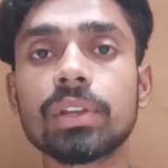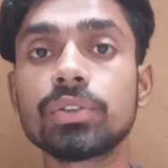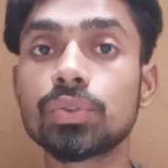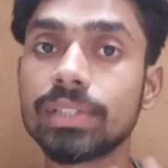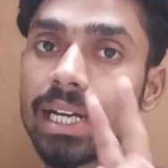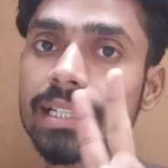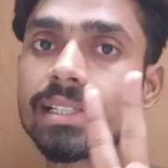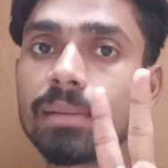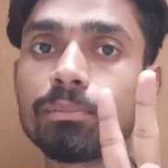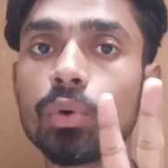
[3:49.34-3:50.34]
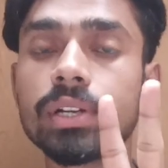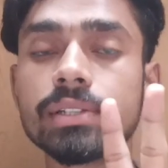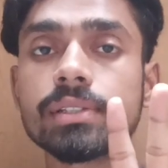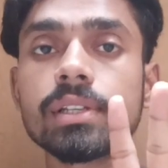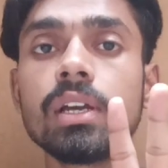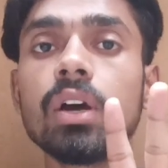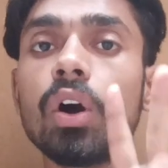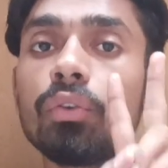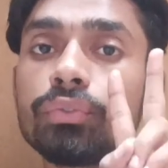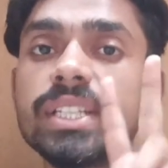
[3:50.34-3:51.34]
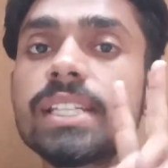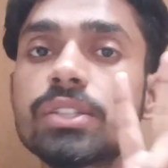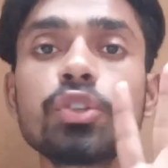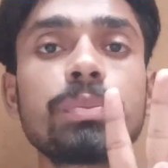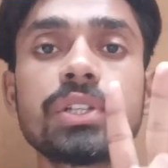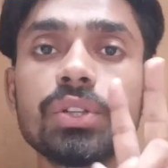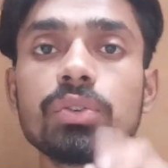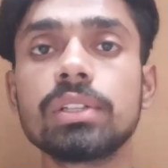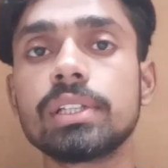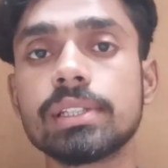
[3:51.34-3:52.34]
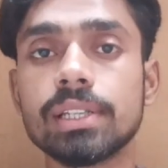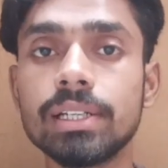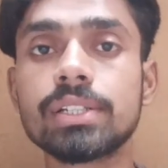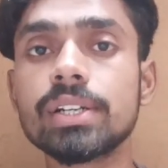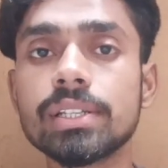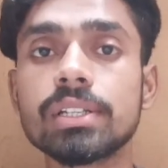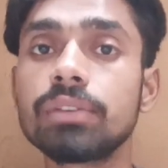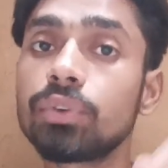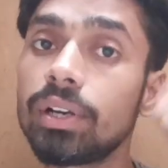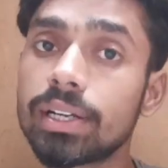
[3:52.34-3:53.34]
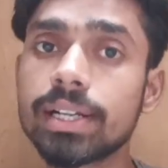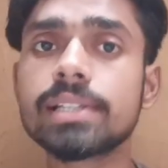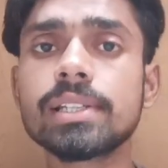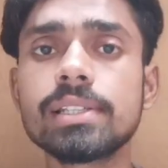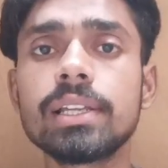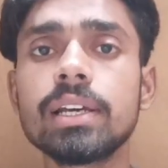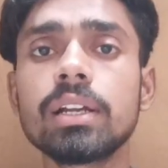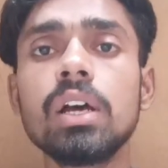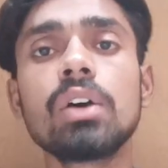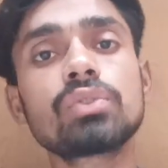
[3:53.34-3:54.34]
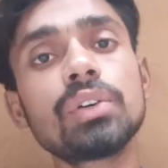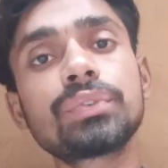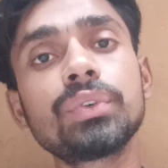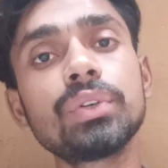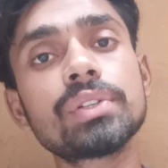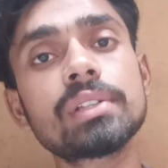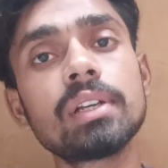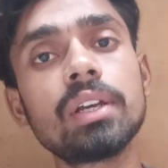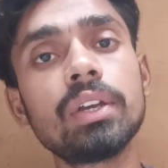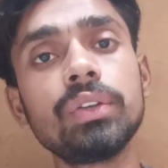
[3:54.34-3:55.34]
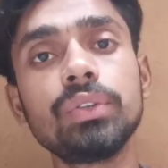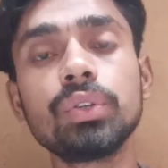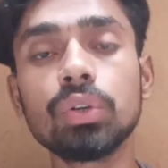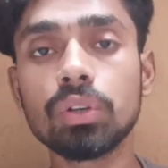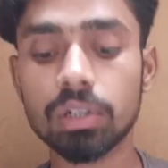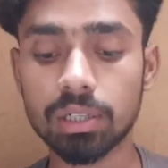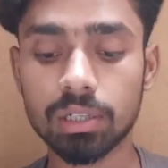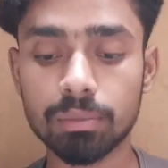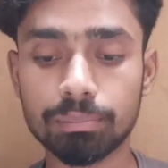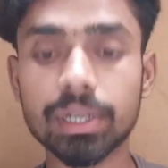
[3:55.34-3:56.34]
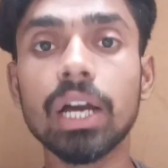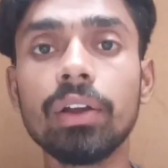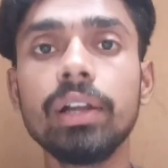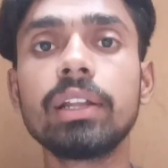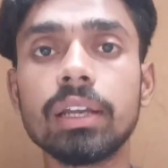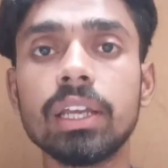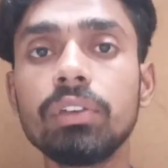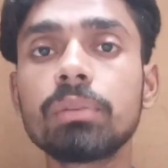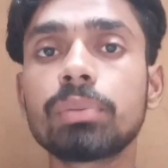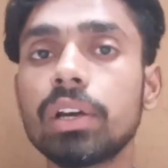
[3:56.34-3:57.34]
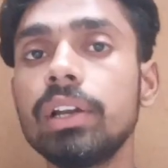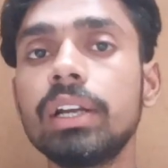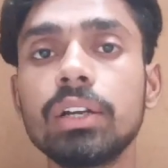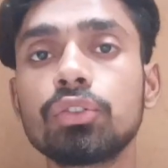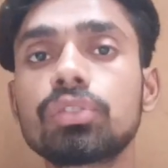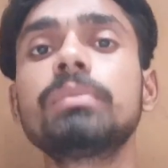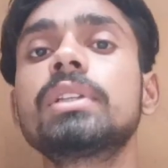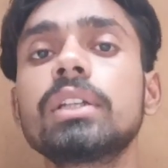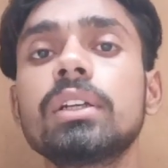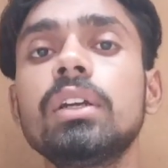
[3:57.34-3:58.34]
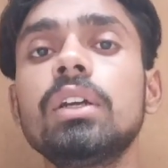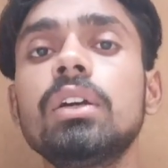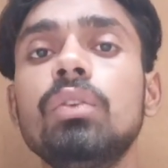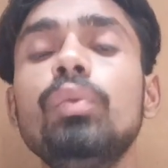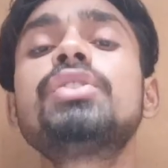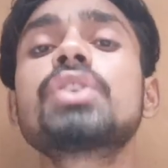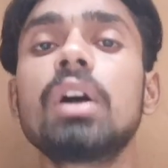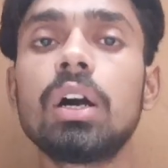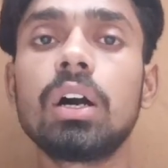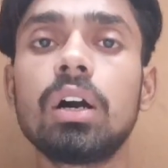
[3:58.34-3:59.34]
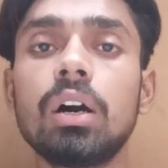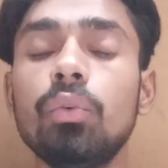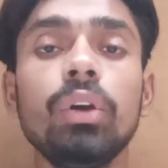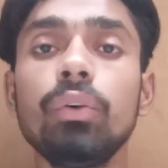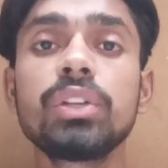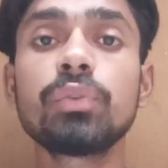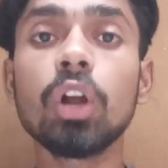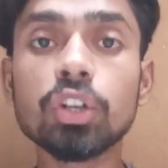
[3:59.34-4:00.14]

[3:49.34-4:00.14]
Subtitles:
So that's the importance of these two particular things. Interest, if your interest is there, so of course your priority, giving priority to something which will